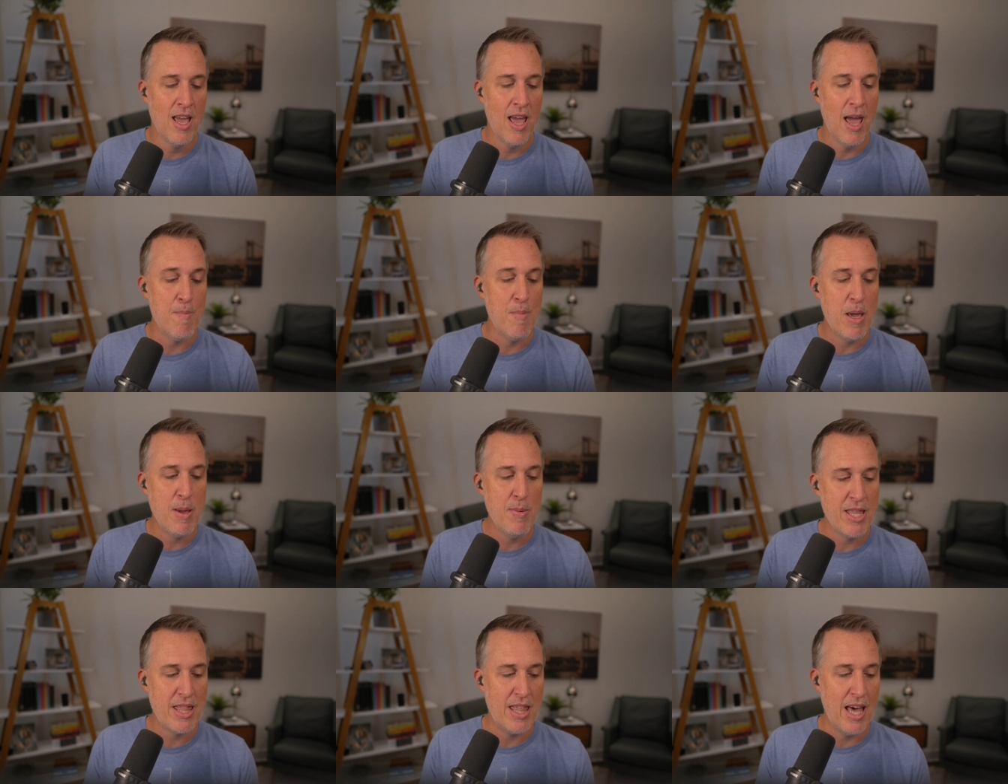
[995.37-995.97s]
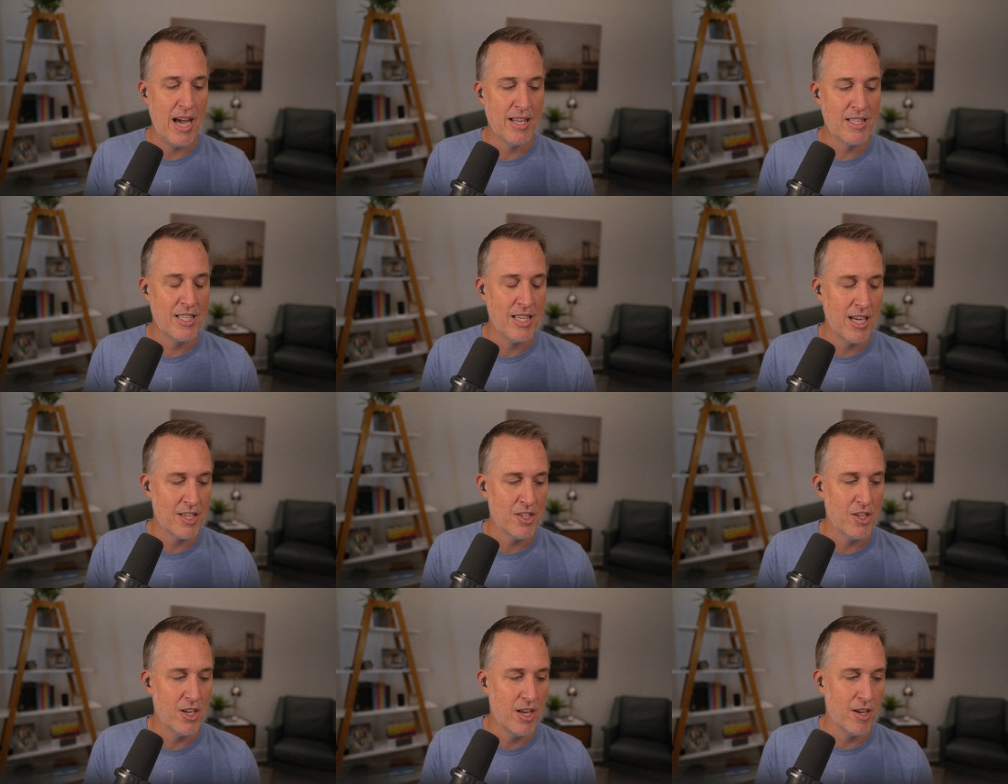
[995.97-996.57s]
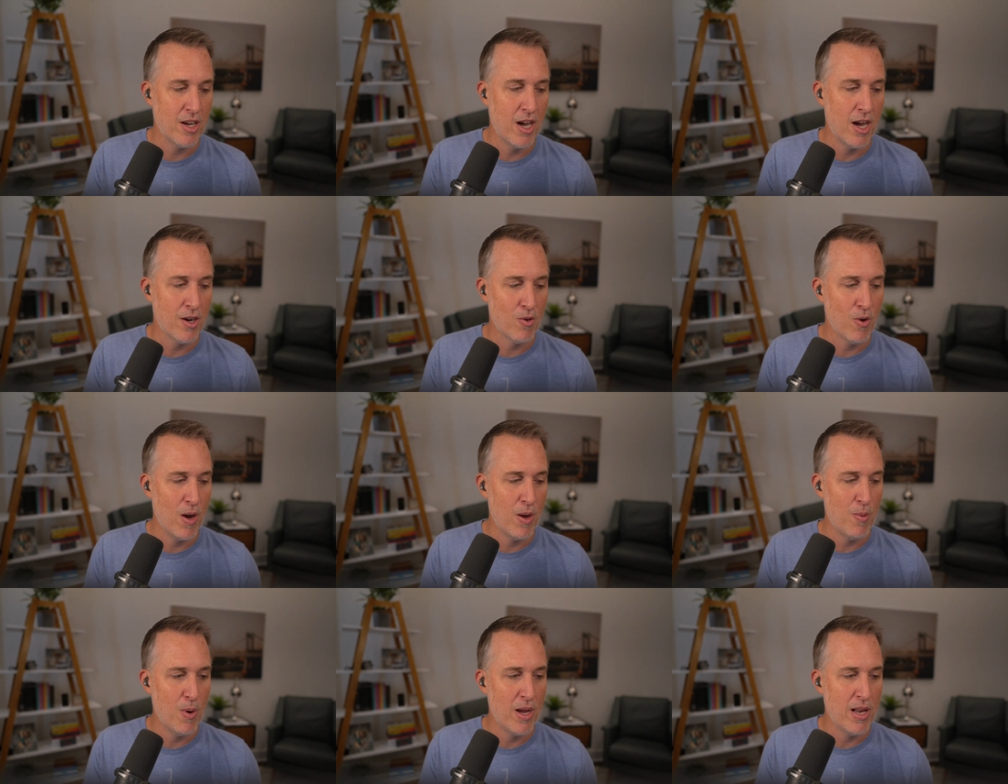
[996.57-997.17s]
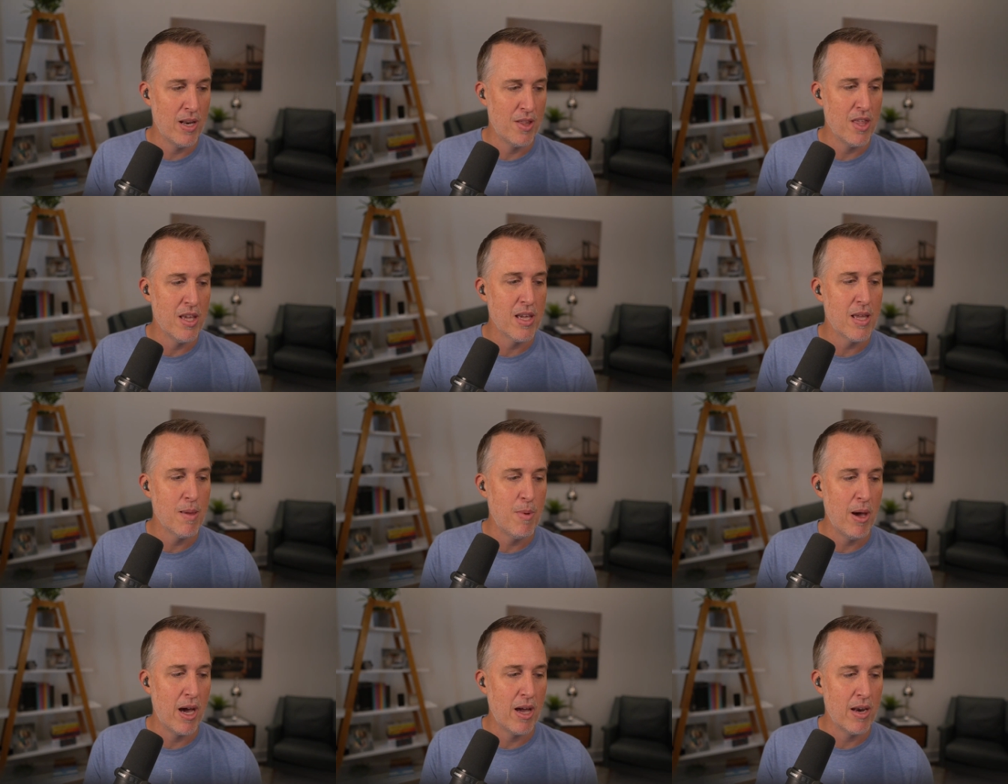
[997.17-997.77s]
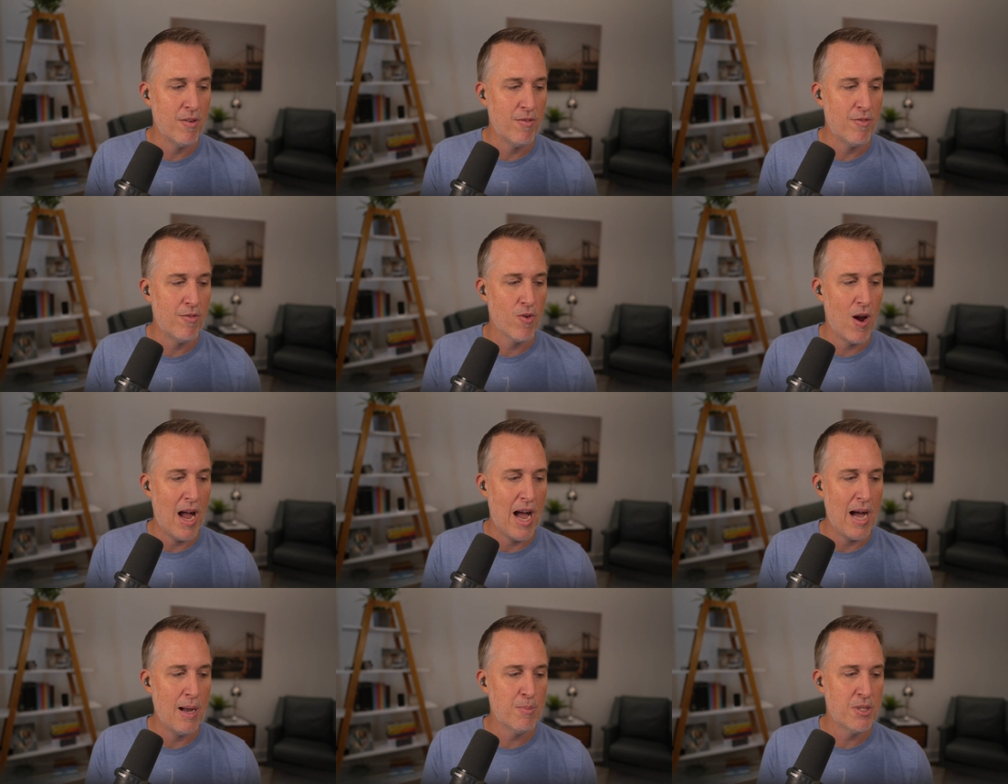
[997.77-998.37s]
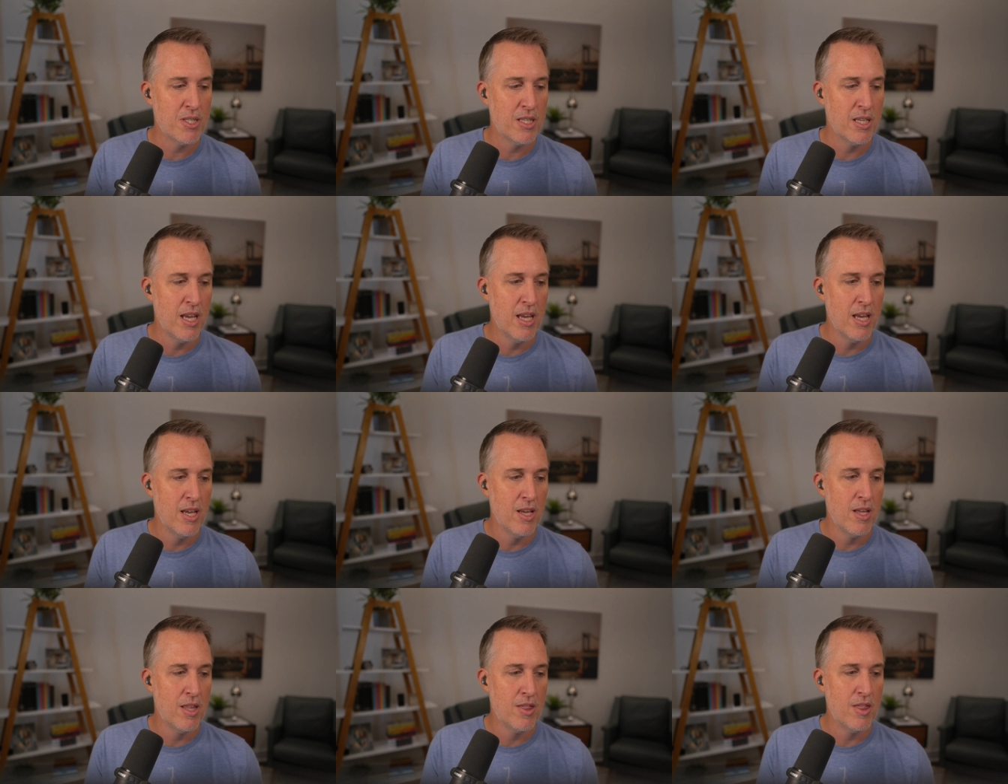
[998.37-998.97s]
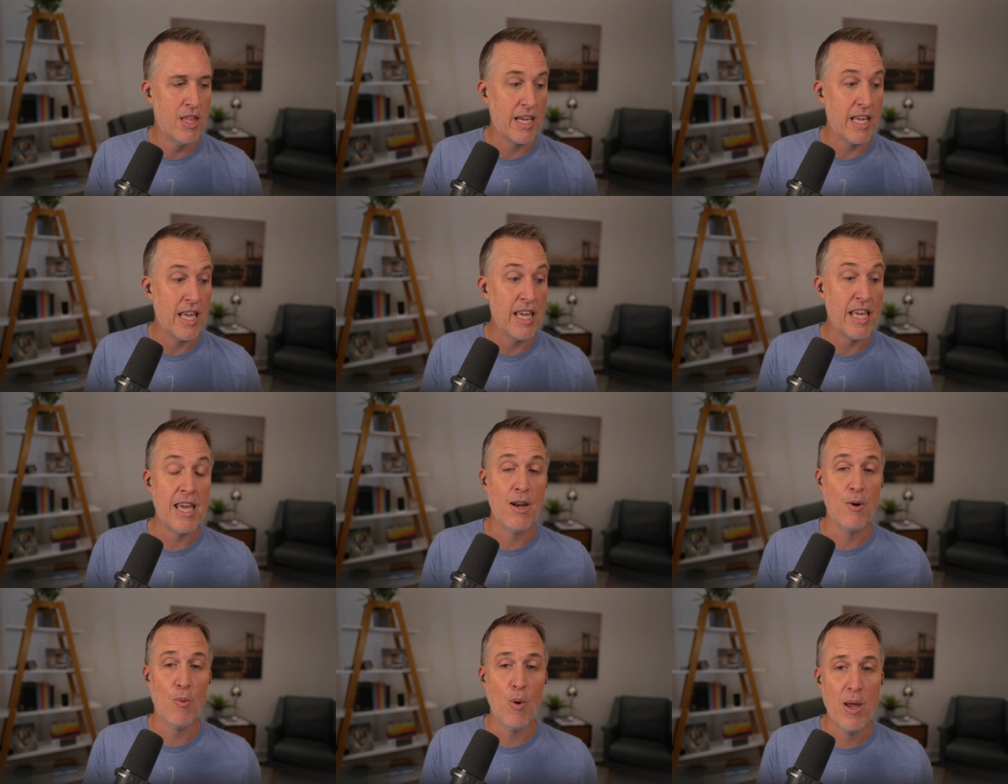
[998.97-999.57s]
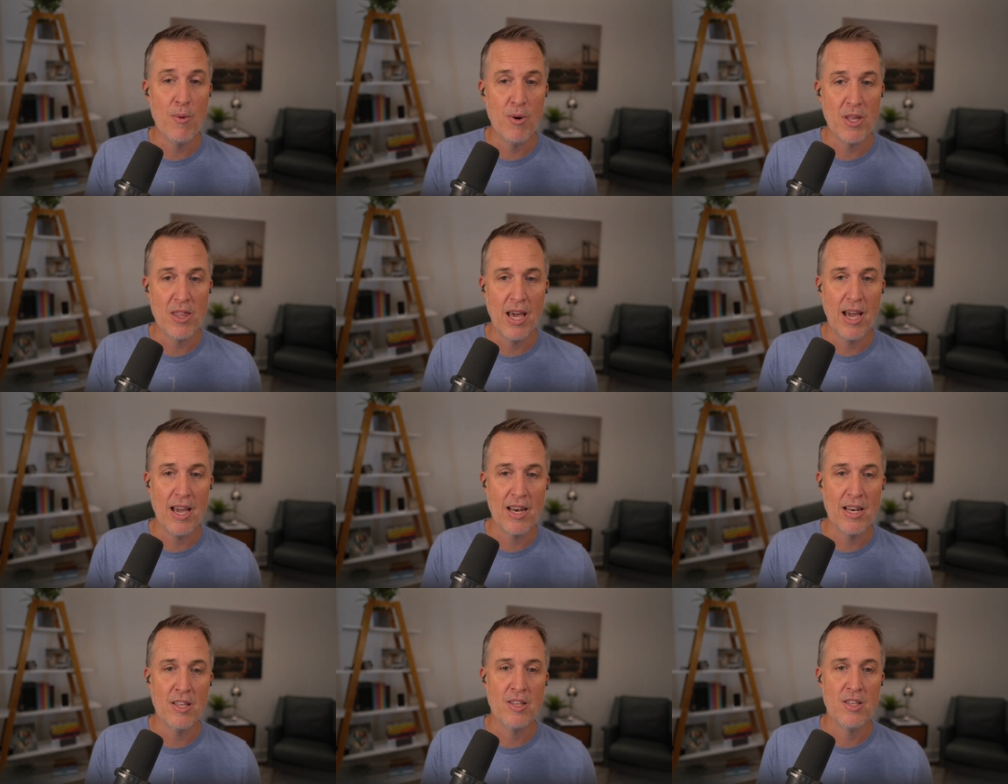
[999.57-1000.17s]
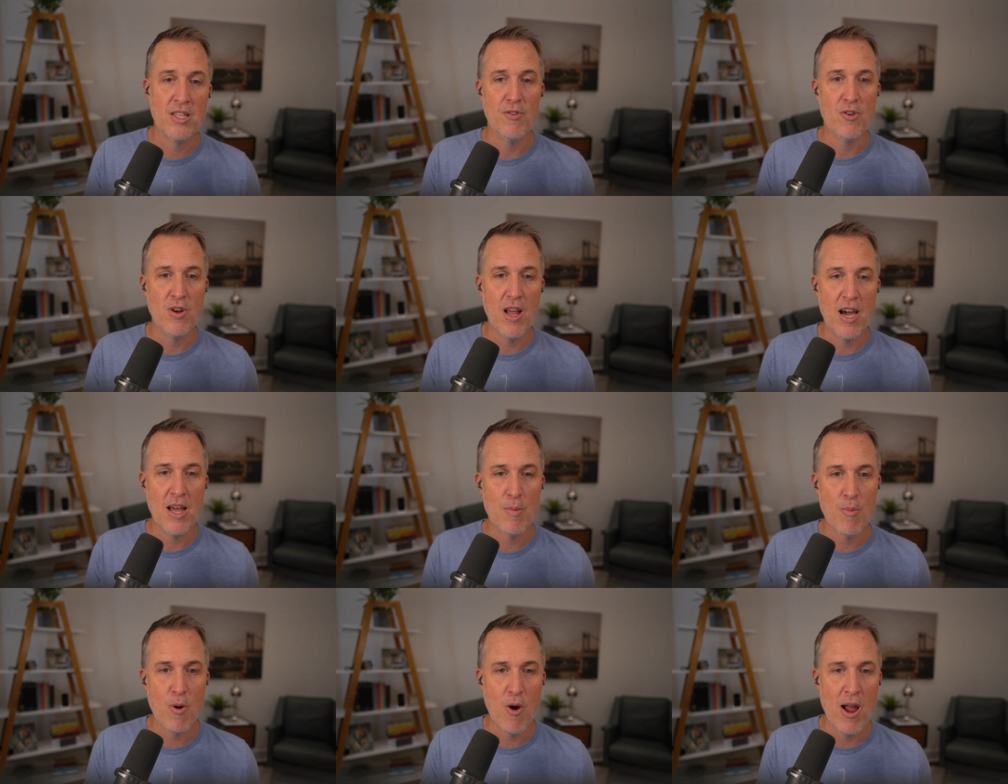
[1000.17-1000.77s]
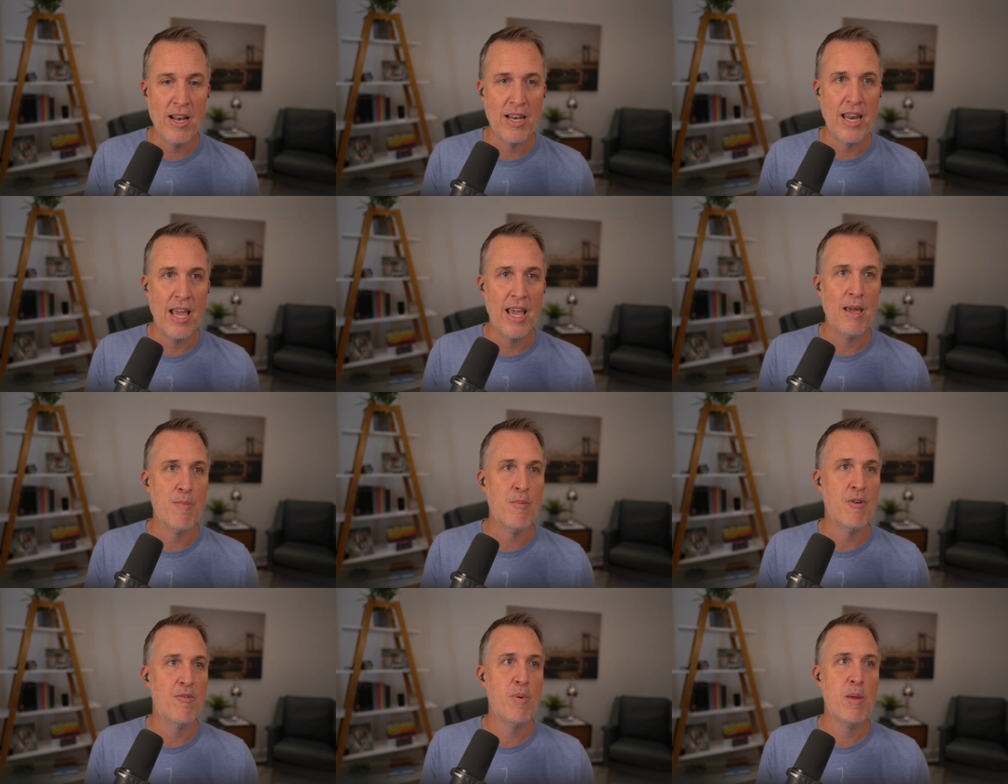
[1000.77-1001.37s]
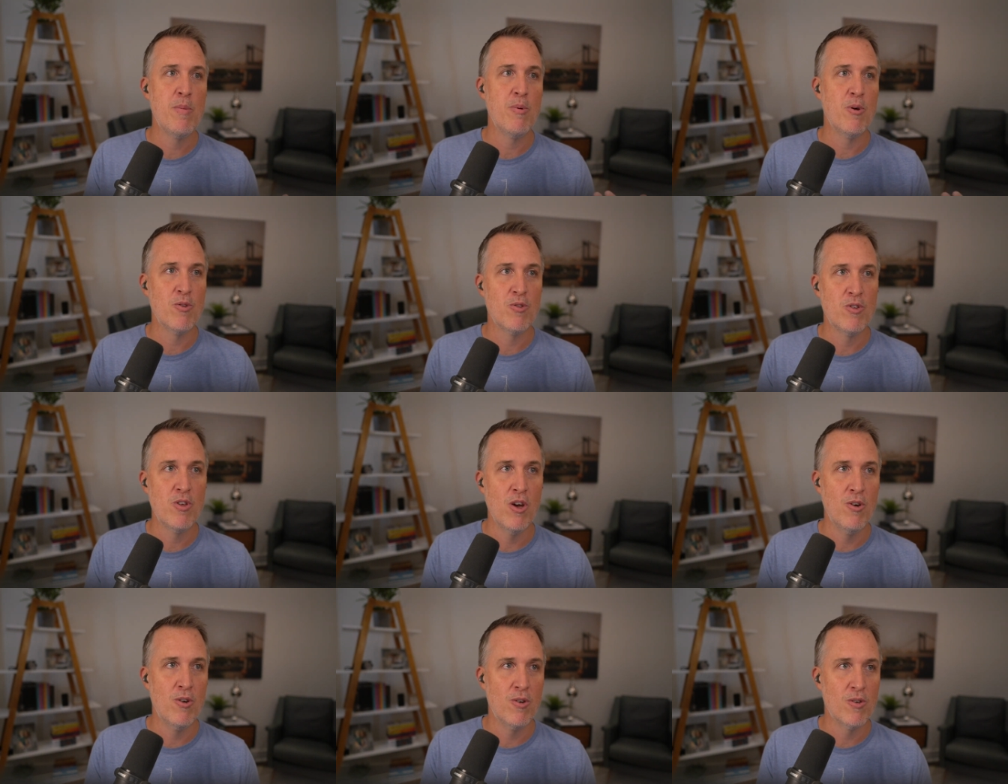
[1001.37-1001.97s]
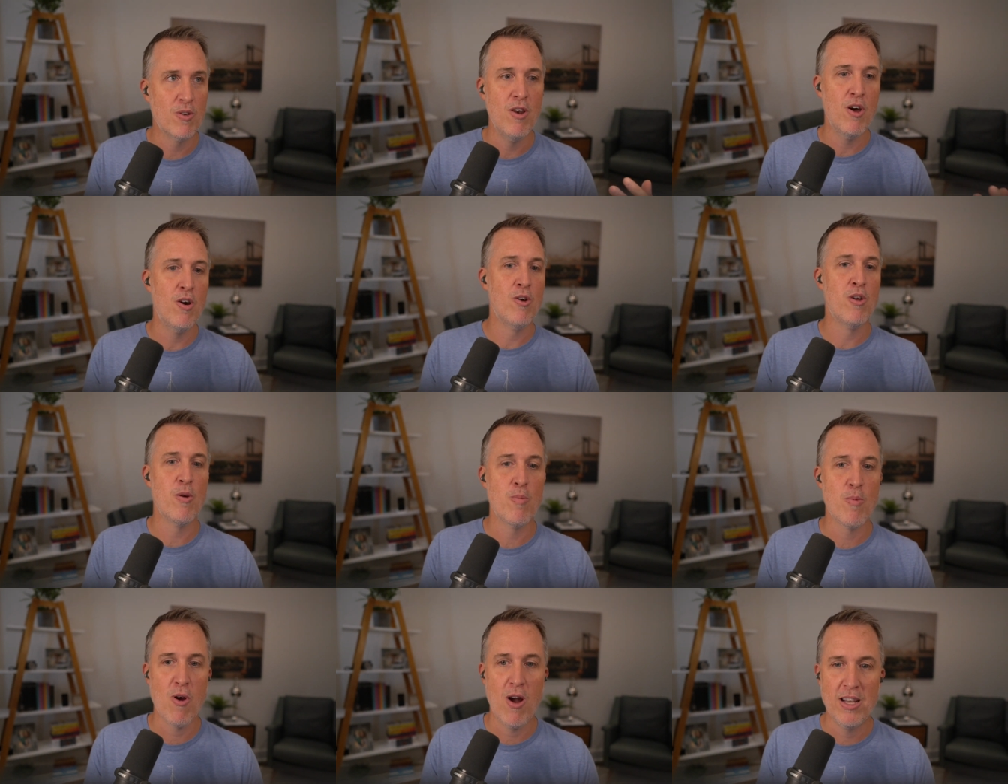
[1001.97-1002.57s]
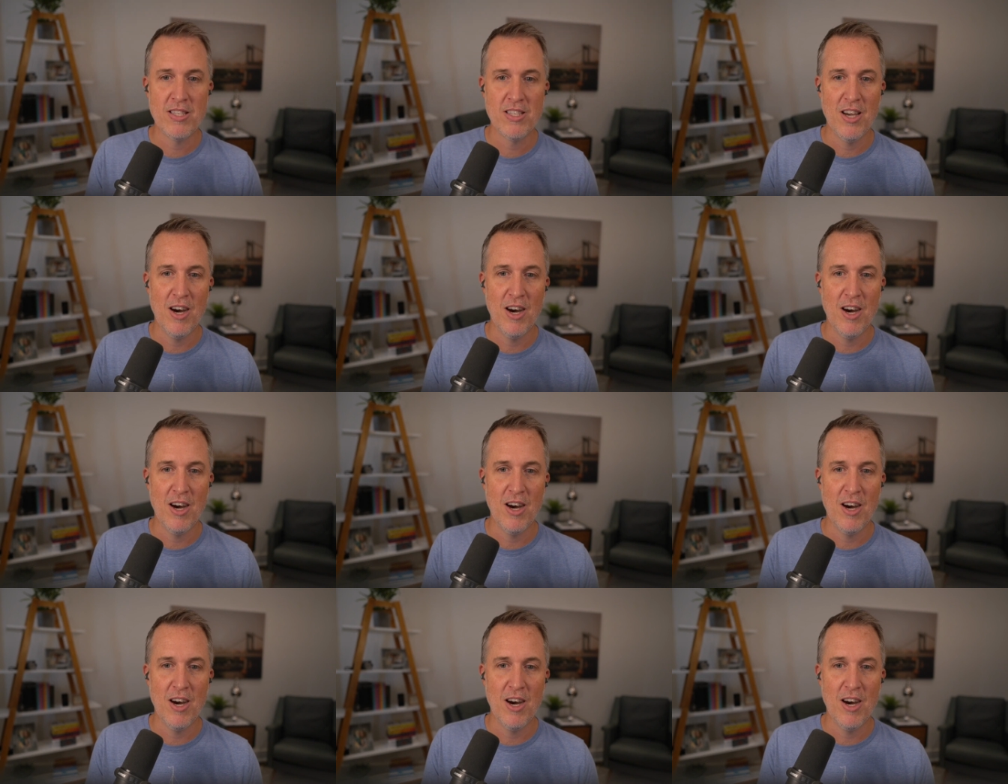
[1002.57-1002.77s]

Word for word: And maybe that's actually a, a great way to think about it for apps that can get away with that is if you're not a brand name, if people don't know your price